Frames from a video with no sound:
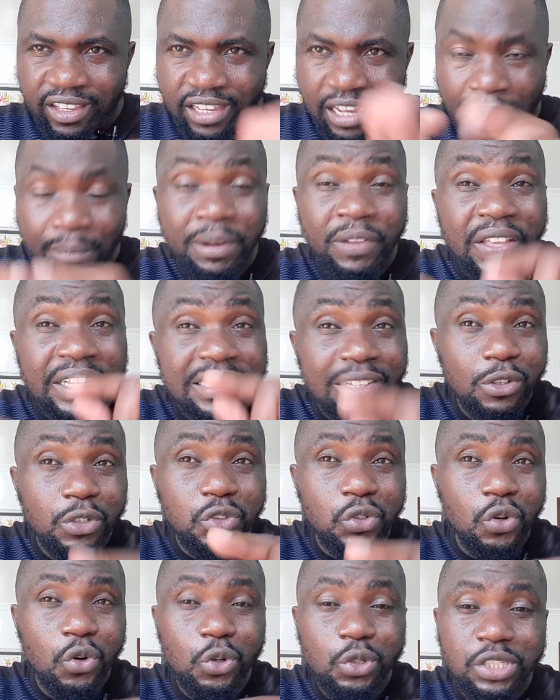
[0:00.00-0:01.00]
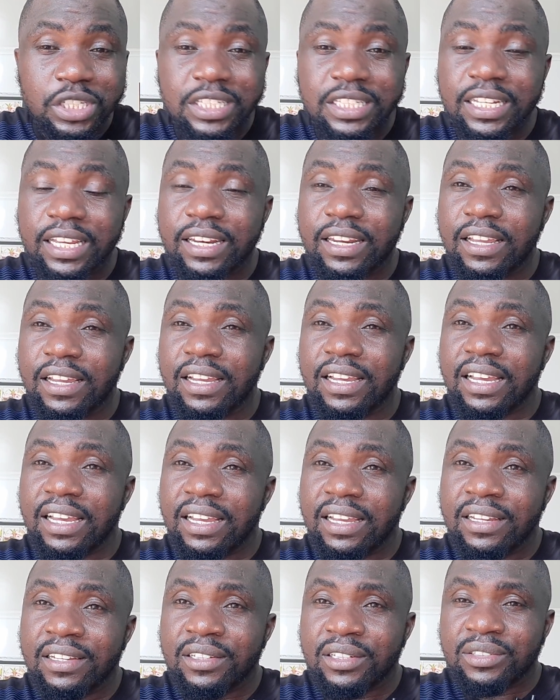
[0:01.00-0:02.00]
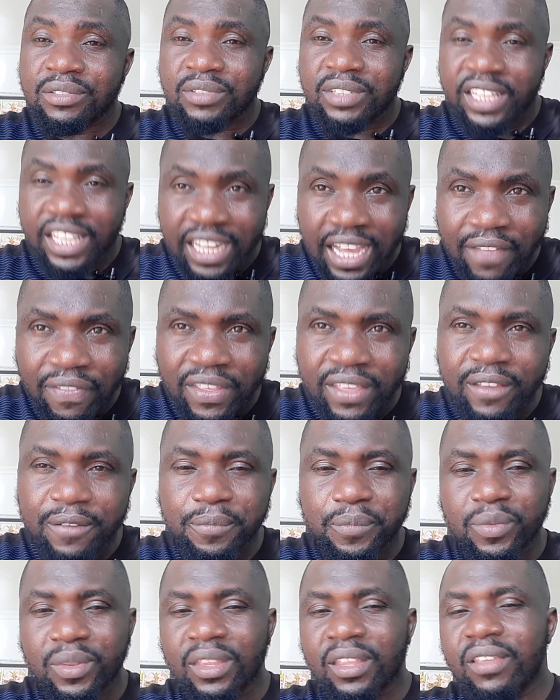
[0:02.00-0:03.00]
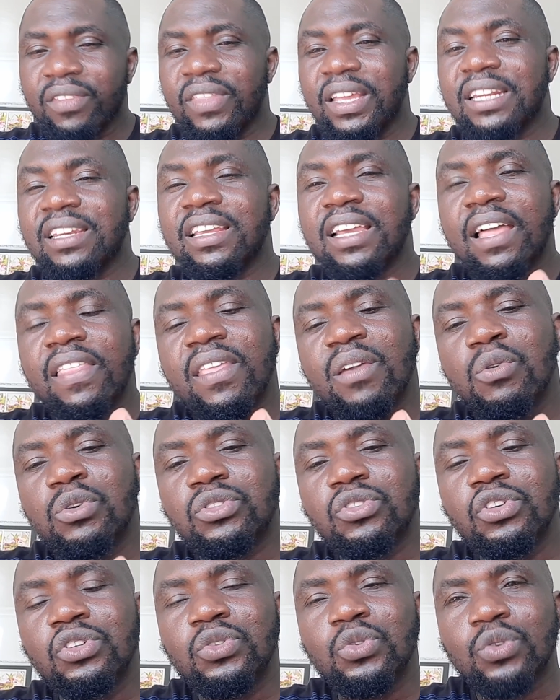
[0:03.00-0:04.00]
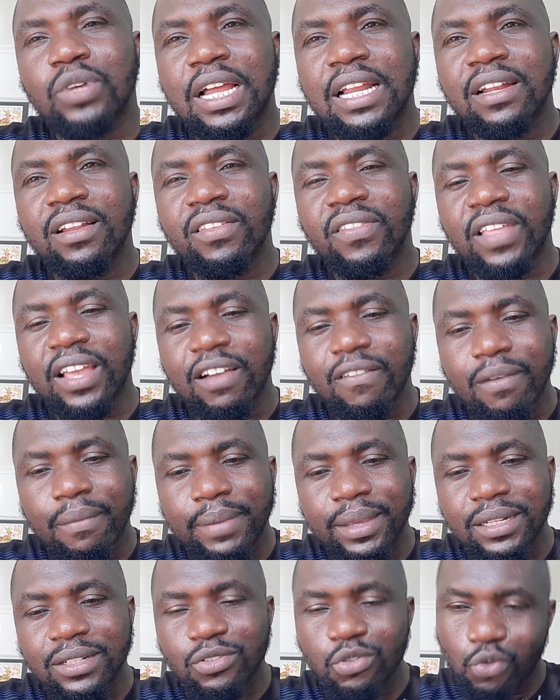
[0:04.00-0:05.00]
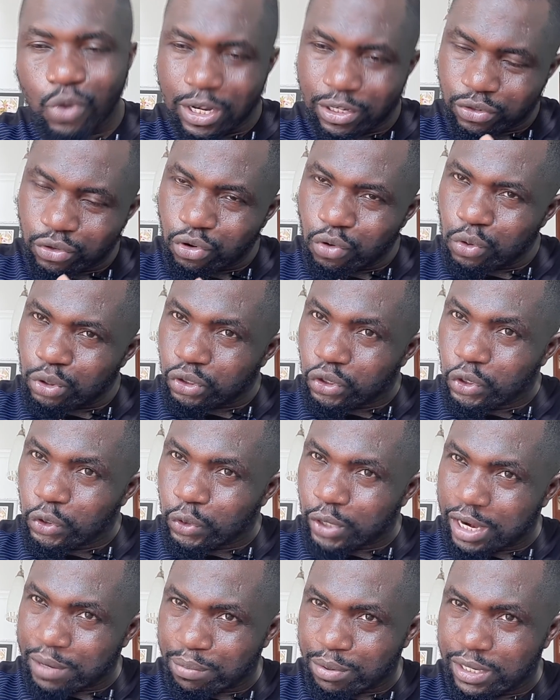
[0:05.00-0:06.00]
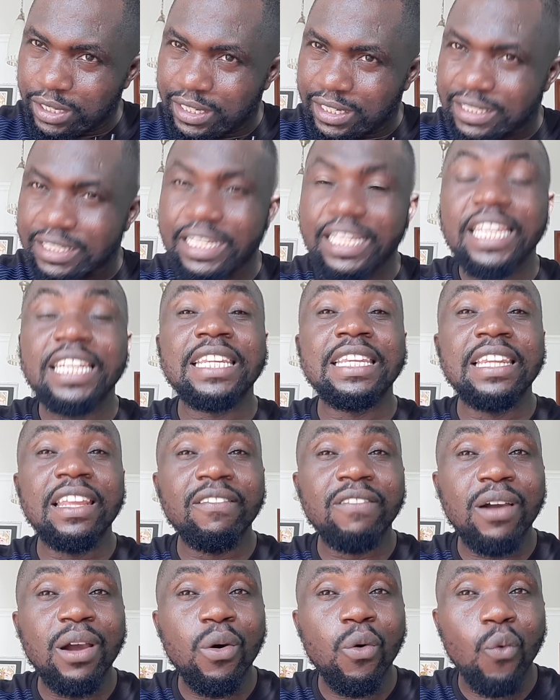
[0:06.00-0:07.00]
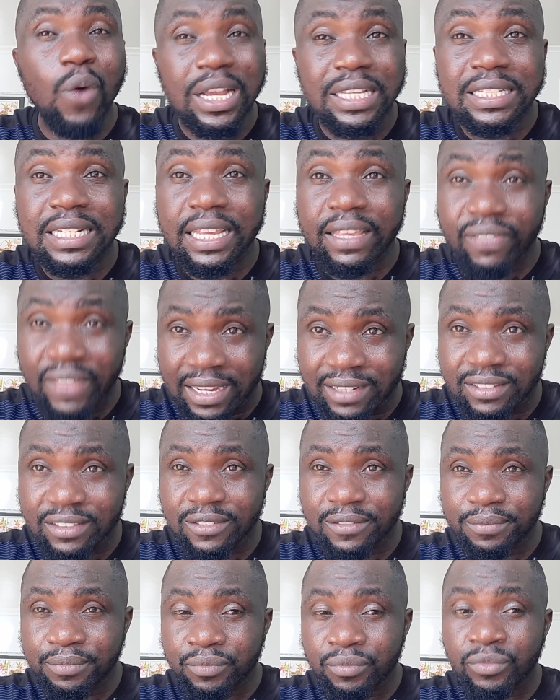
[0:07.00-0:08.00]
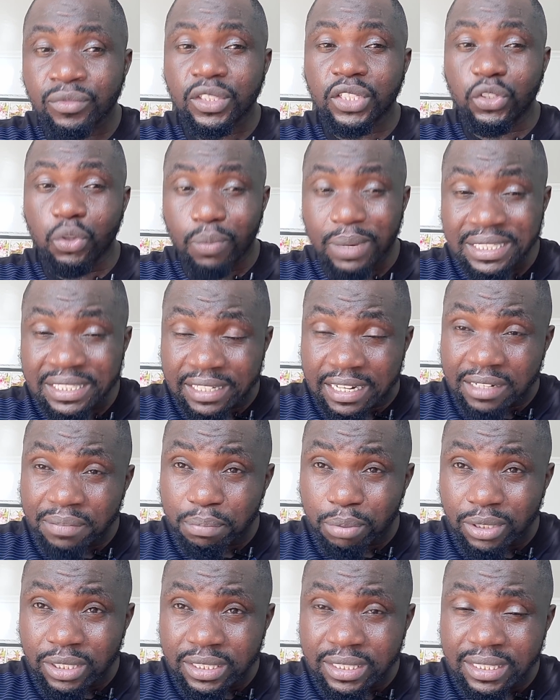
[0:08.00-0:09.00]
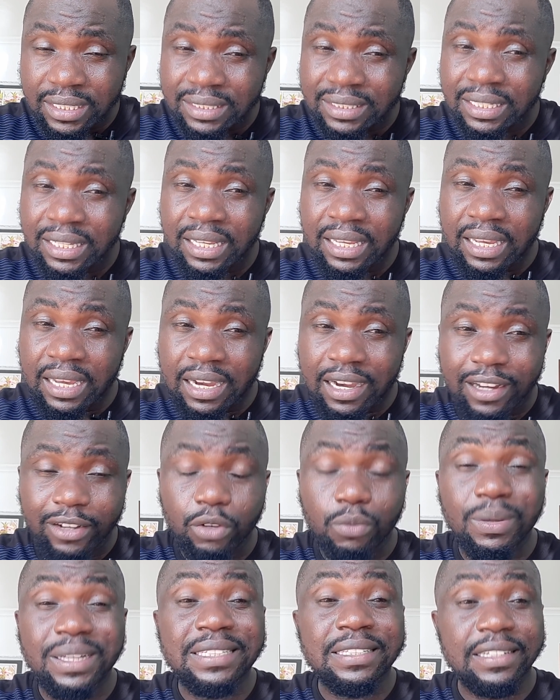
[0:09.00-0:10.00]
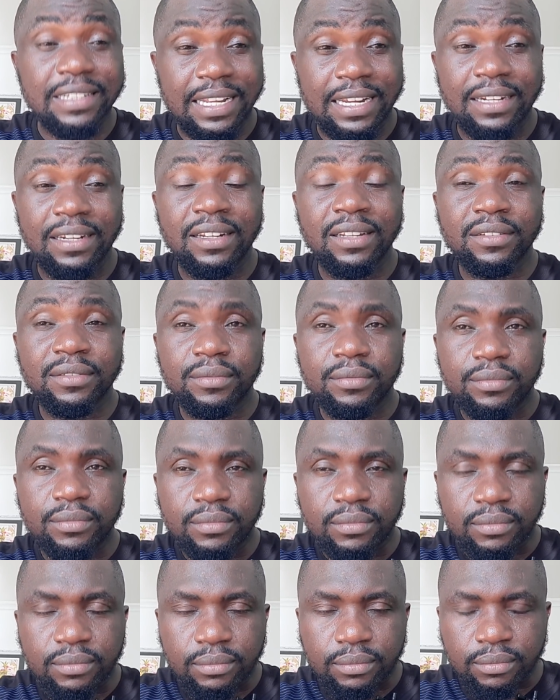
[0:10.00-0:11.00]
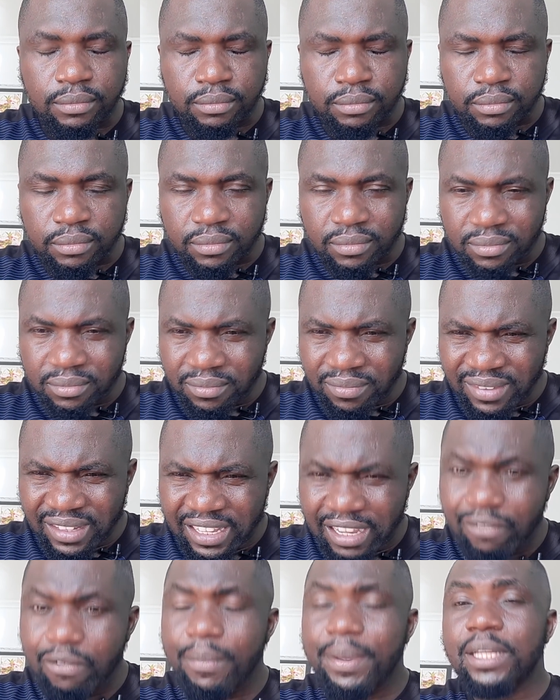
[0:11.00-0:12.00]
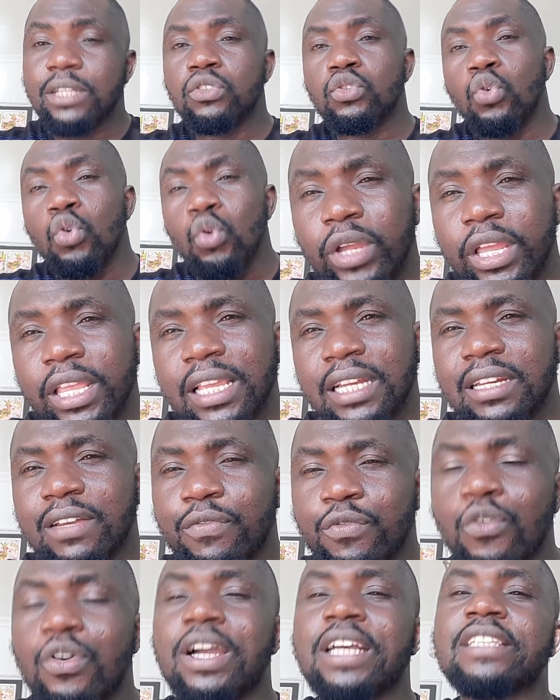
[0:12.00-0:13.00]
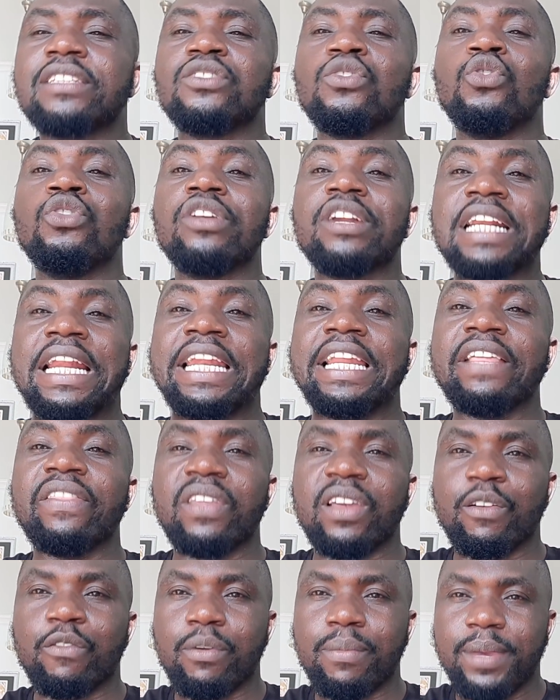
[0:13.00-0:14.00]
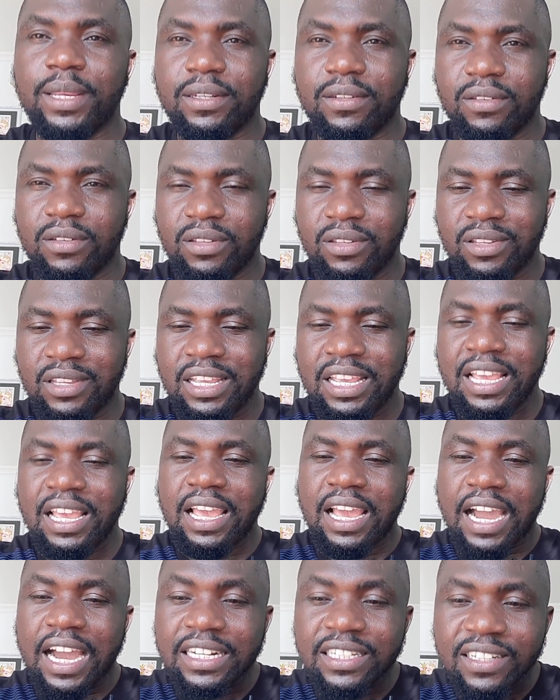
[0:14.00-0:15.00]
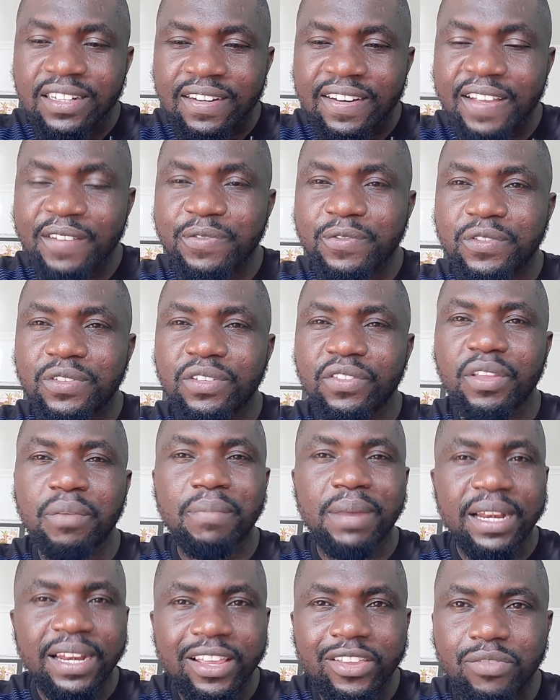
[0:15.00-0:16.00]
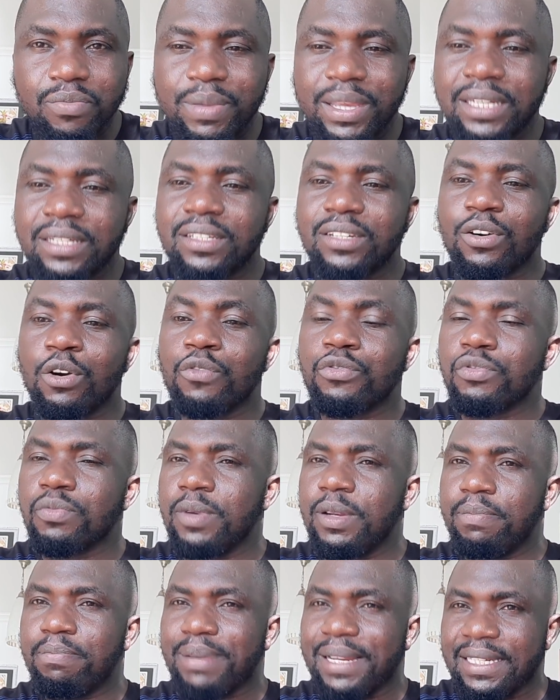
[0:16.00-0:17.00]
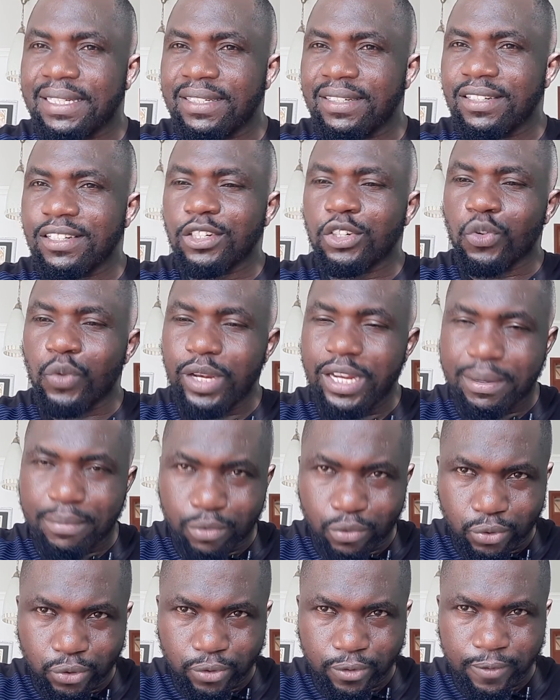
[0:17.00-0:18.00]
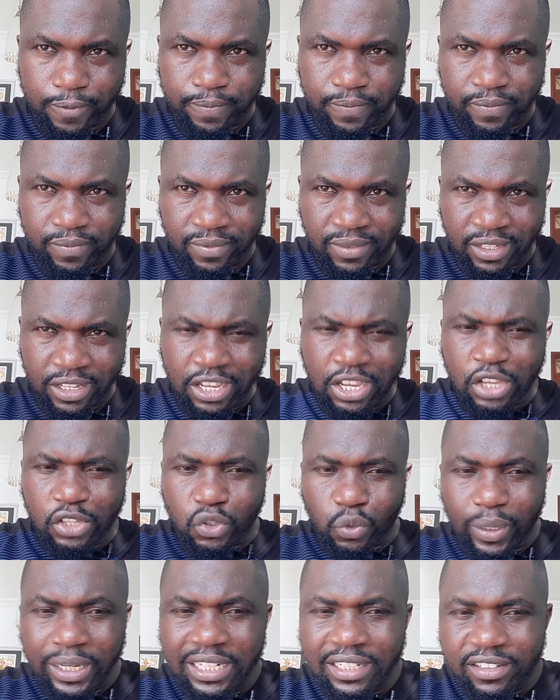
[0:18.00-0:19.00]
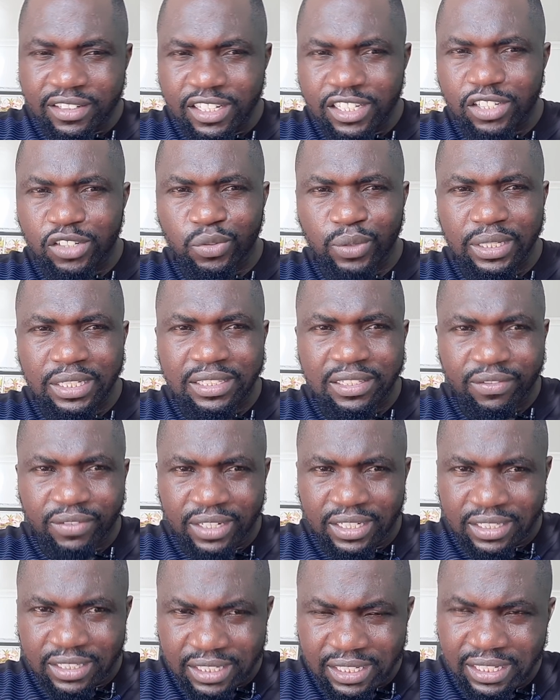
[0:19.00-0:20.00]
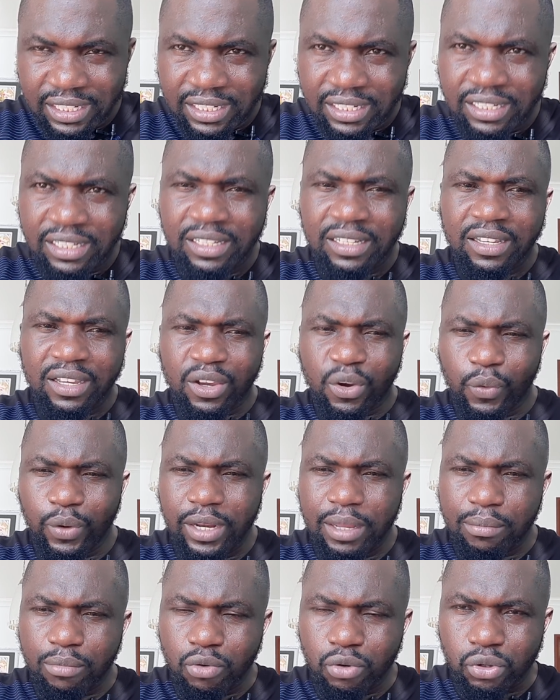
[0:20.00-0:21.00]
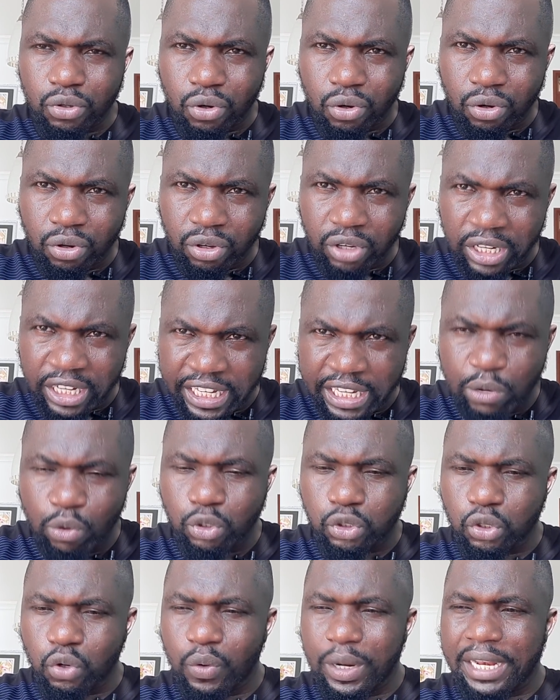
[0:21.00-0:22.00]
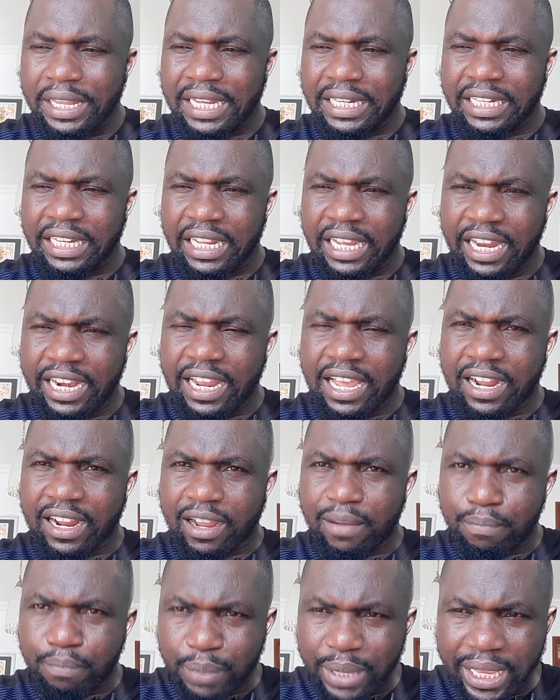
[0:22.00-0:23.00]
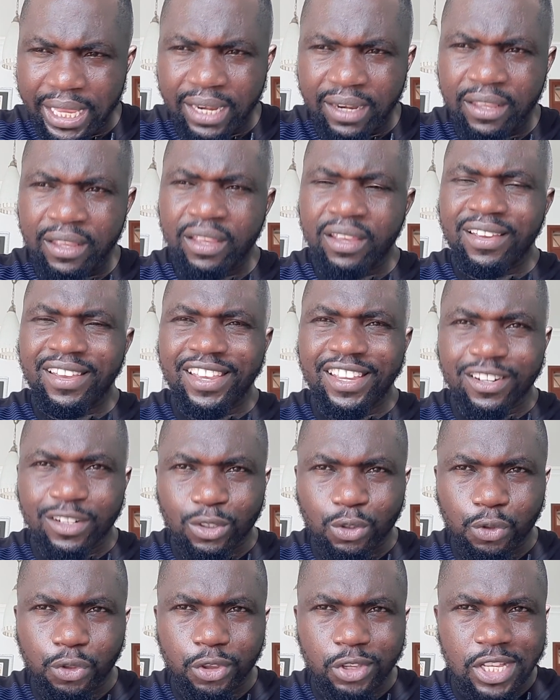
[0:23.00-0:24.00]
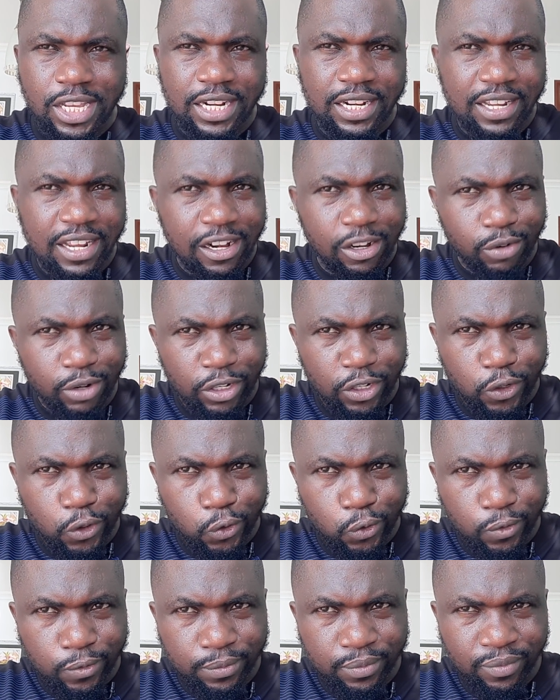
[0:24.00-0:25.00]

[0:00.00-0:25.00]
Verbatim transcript: I mean, that's how Sonko cheated uh, Igathe, that Igathe was going to run the government while Sonko was going to run politics. It never works like that. You must run politics and you must run government. So Kenyatta focused on running the government and he left the management of Jubilee Party to William Ruto. So when it reached 2017, William Ruto knew so well that he had a campaign in 2022.